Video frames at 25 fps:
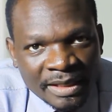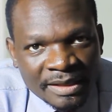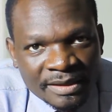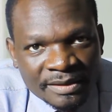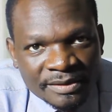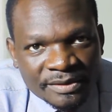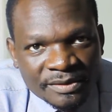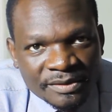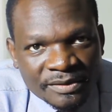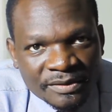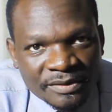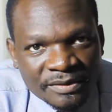
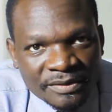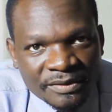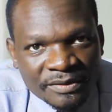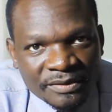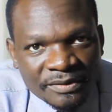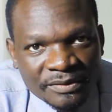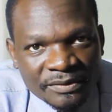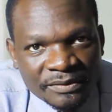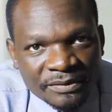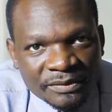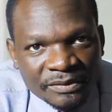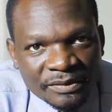So
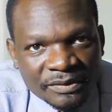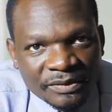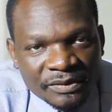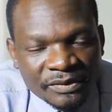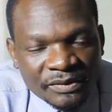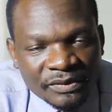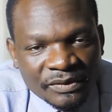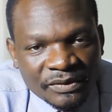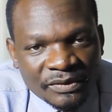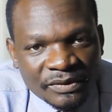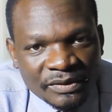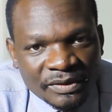
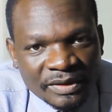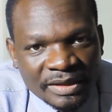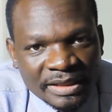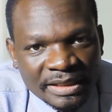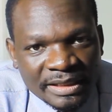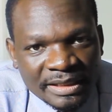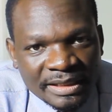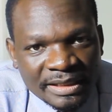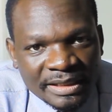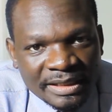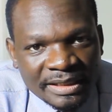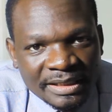
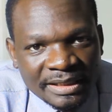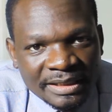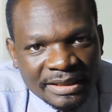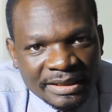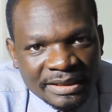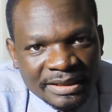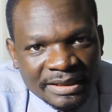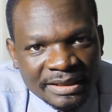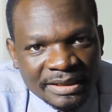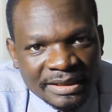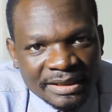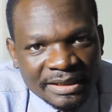the
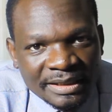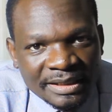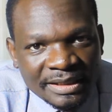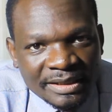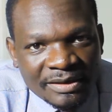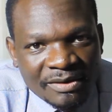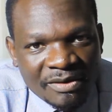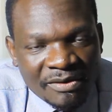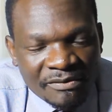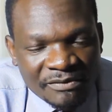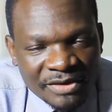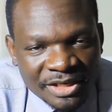
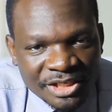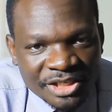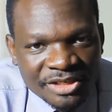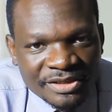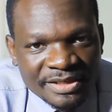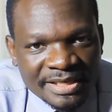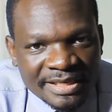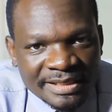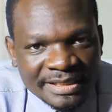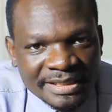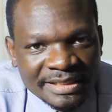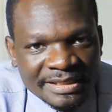
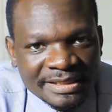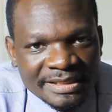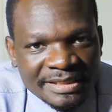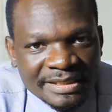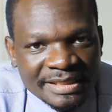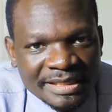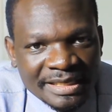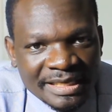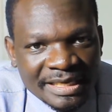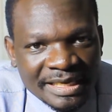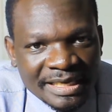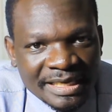confectionaries,
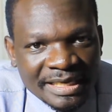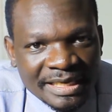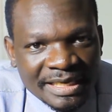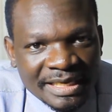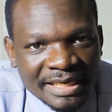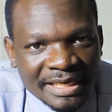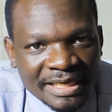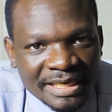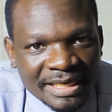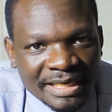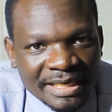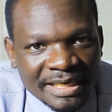
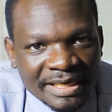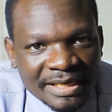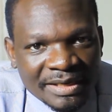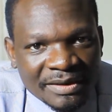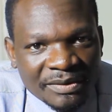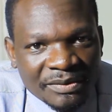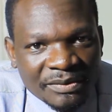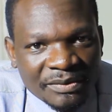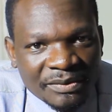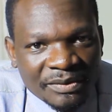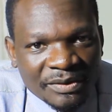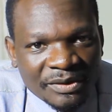
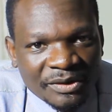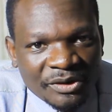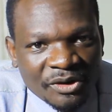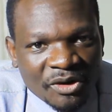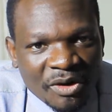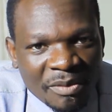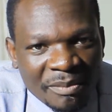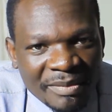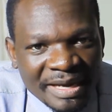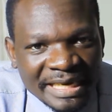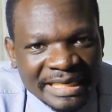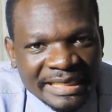
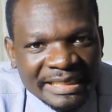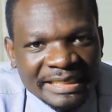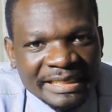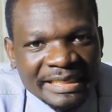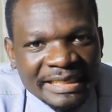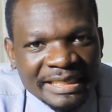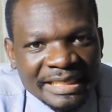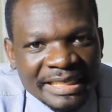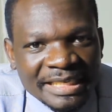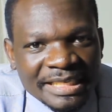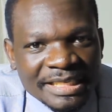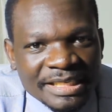normally
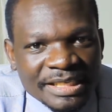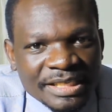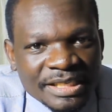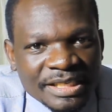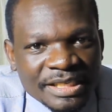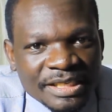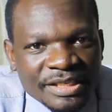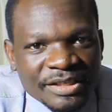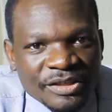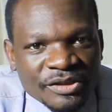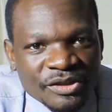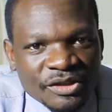
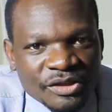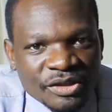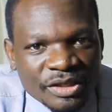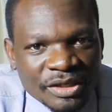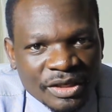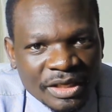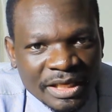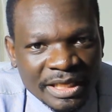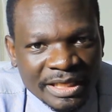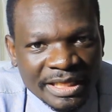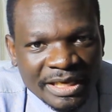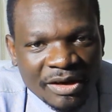
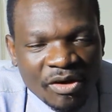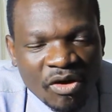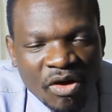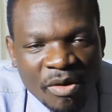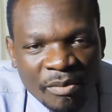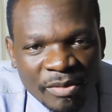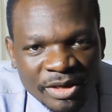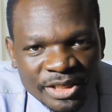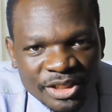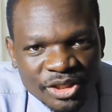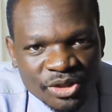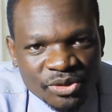the
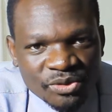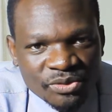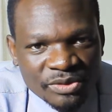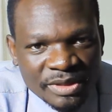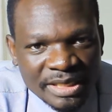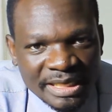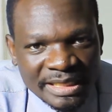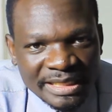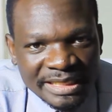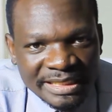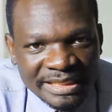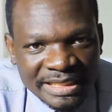common
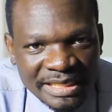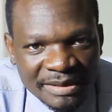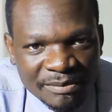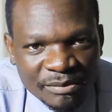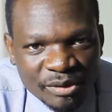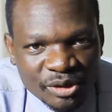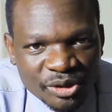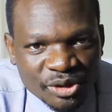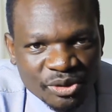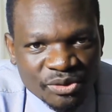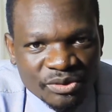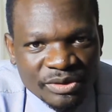sugar, the
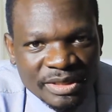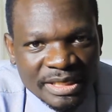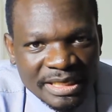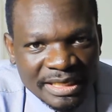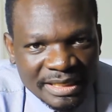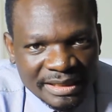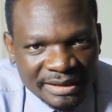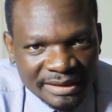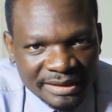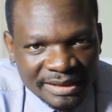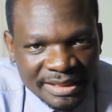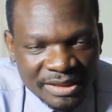table sugar,
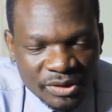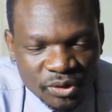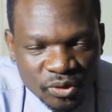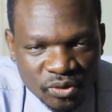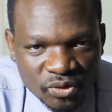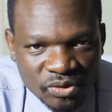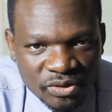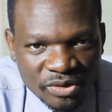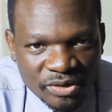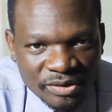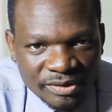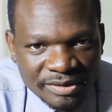the
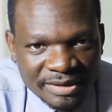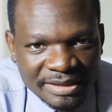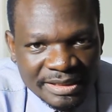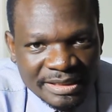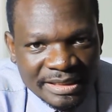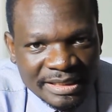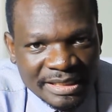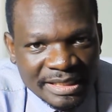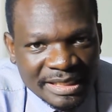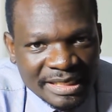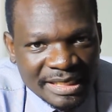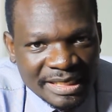sucrose,
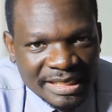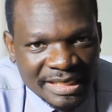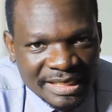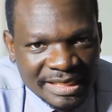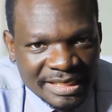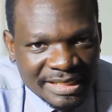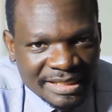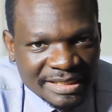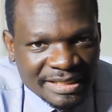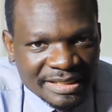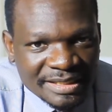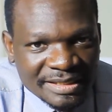
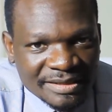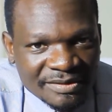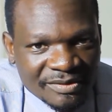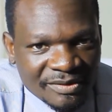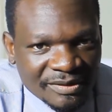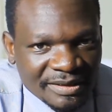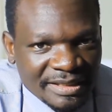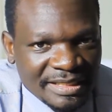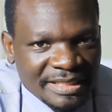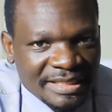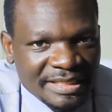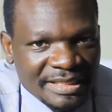is
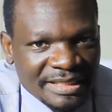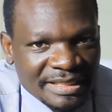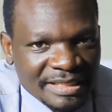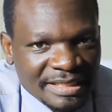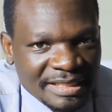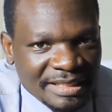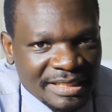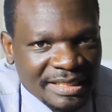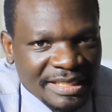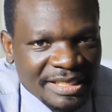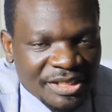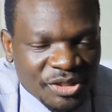not
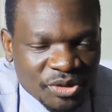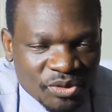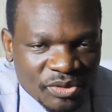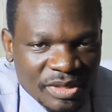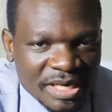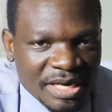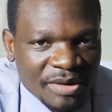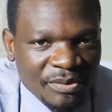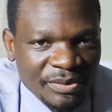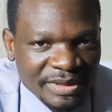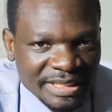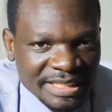the sugar
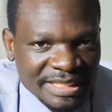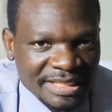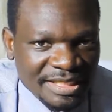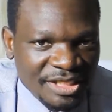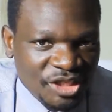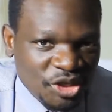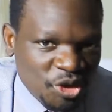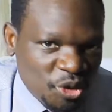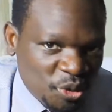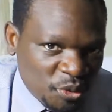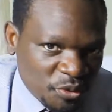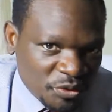which
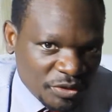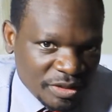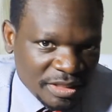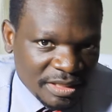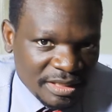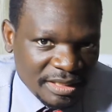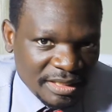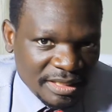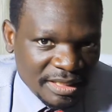is used.